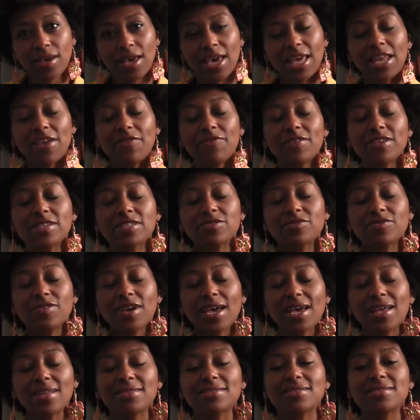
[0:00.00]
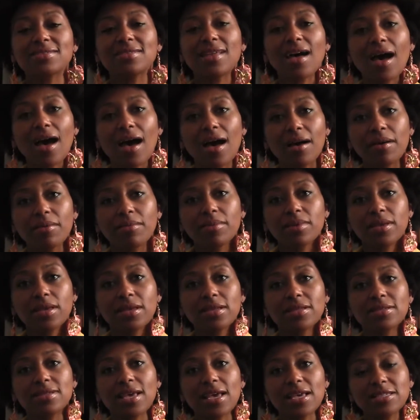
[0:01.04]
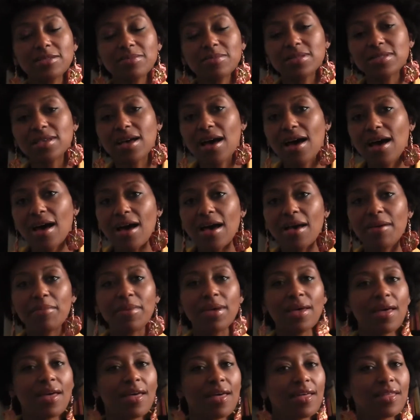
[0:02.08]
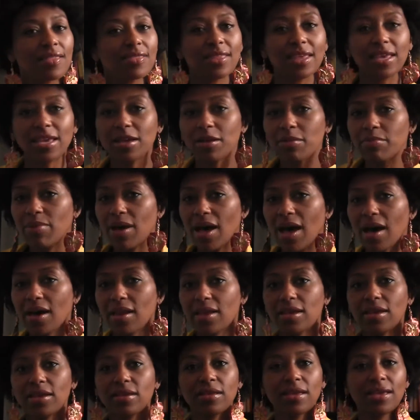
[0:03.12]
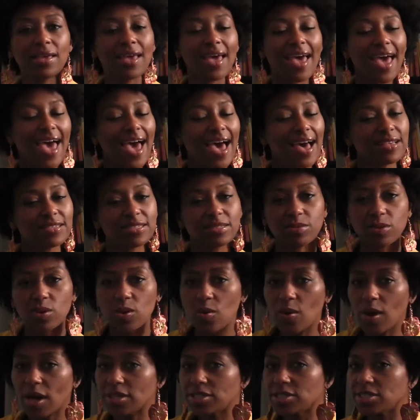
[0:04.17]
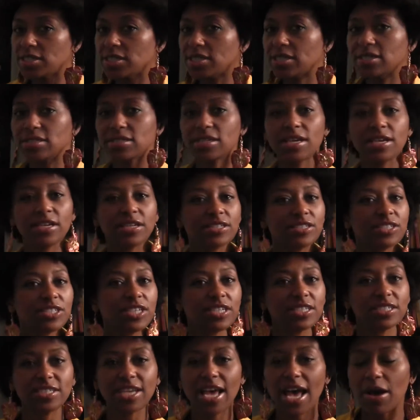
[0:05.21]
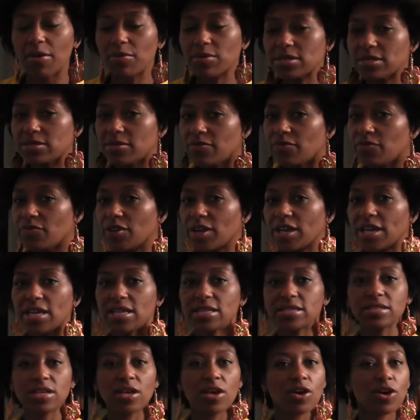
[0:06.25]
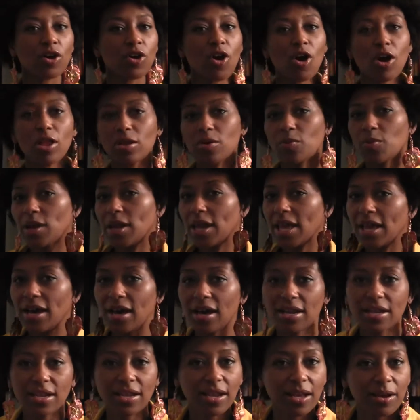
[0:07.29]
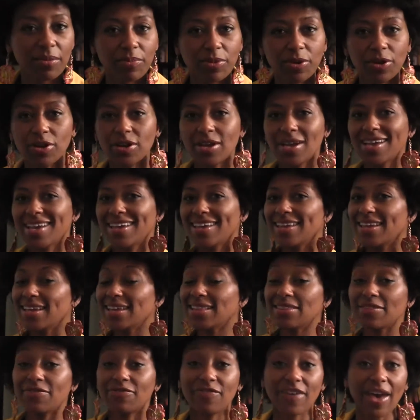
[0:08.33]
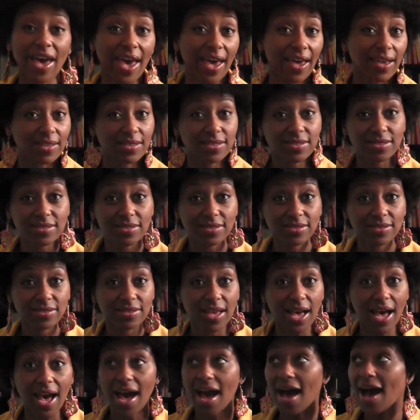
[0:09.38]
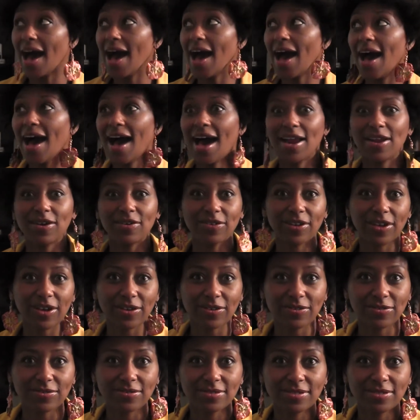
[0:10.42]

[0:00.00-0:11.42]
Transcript: And if it's red, stop. Take some time, think about it, ask some questions, chit-chat with some friends, call a 1-800 number, get the facts. I don't know.